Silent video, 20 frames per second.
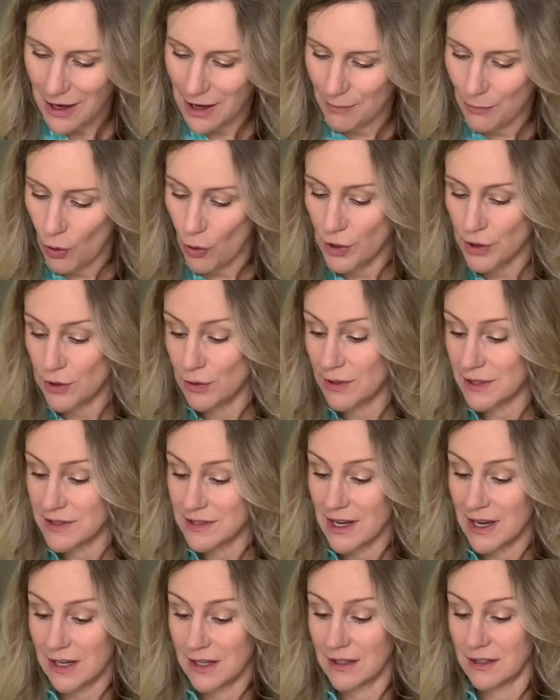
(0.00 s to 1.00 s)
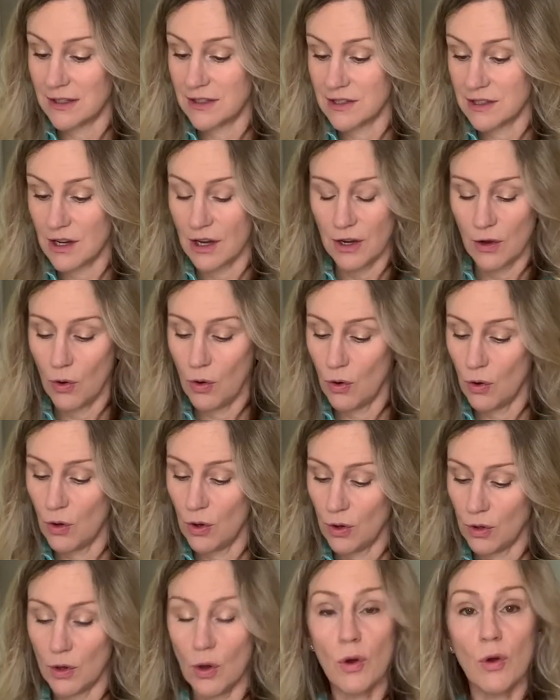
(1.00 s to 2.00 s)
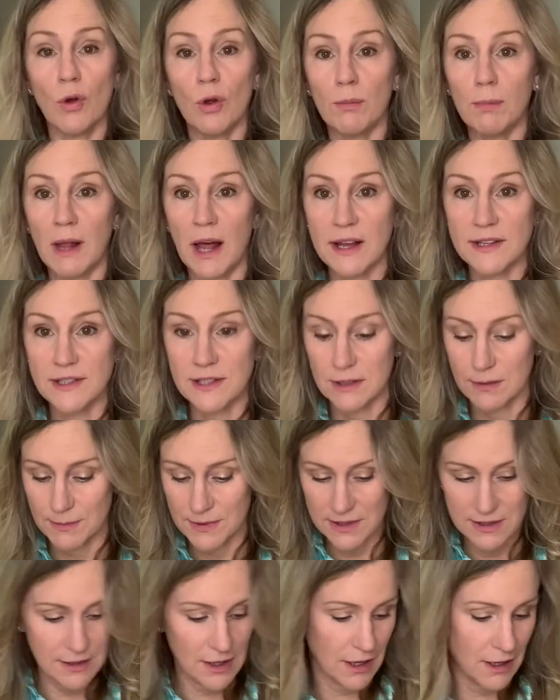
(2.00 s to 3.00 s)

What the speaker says: Or you can take whole blossoms.